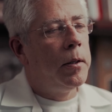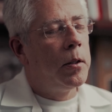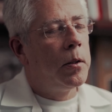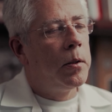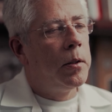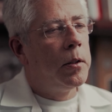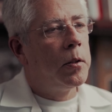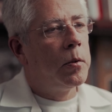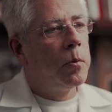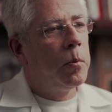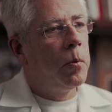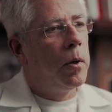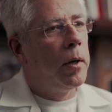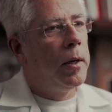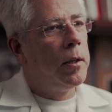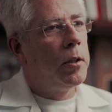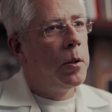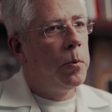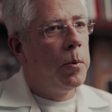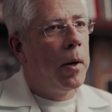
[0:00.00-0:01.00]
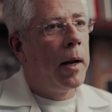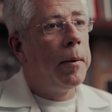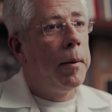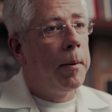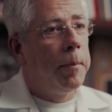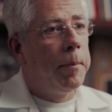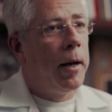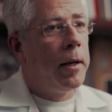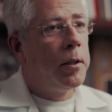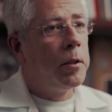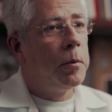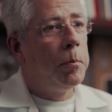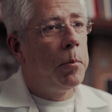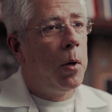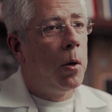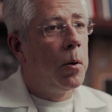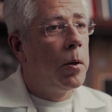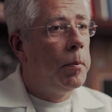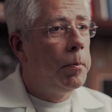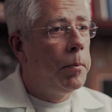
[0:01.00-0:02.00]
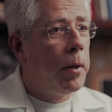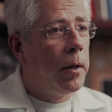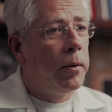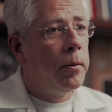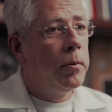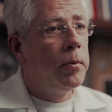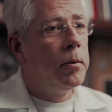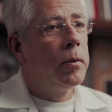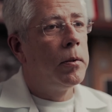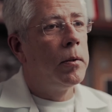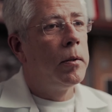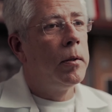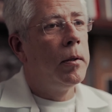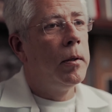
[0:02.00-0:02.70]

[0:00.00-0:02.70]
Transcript: injuries were, as you might imagine, broken bones,